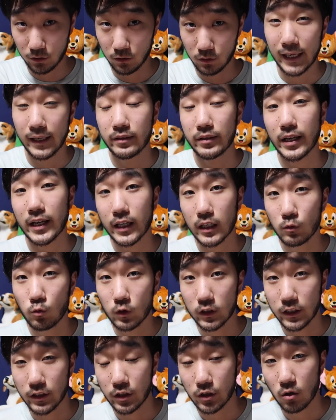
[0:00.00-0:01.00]
and the second
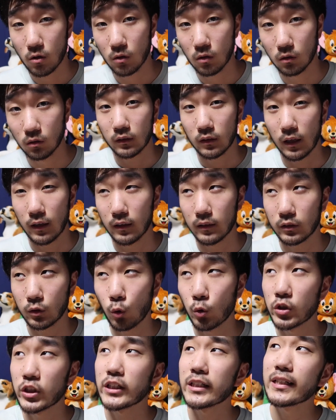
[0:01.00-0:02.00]
one is called
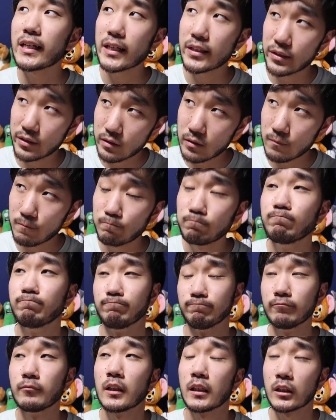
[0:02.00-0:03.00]
toshigas.
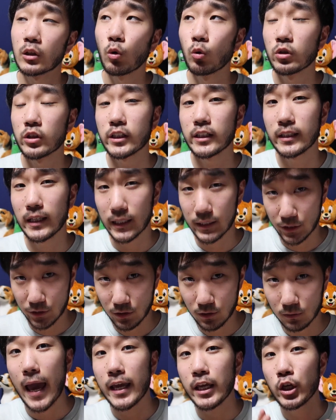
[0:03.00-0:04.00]

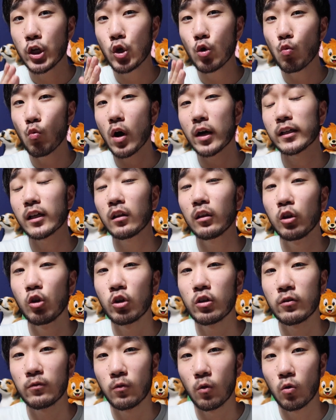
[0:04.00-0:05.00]
Toshigas. And you want to
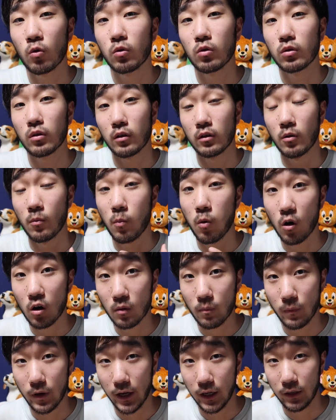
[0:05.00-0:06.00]
look for an
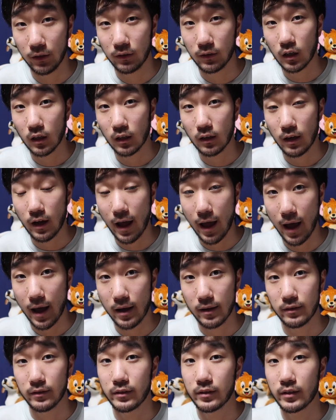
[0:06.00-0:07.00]
apartment that
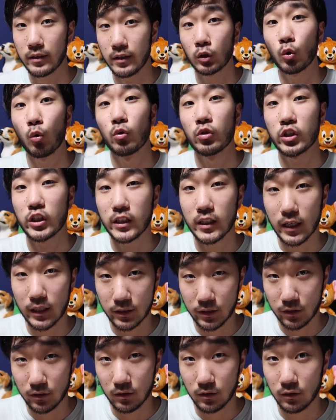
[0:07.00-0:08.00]
has
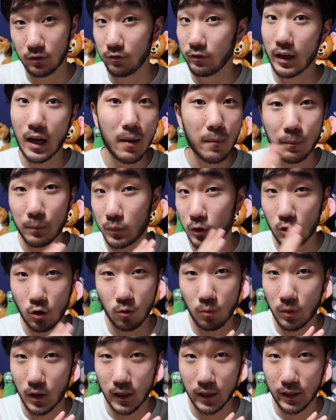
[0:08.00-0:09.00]
toshigas, not
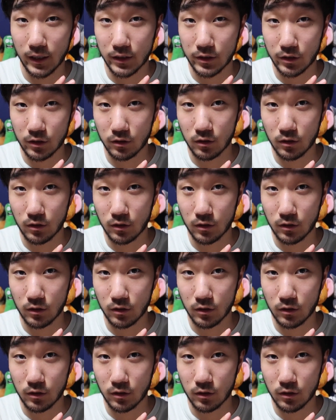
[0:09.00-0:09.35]
propan-gas,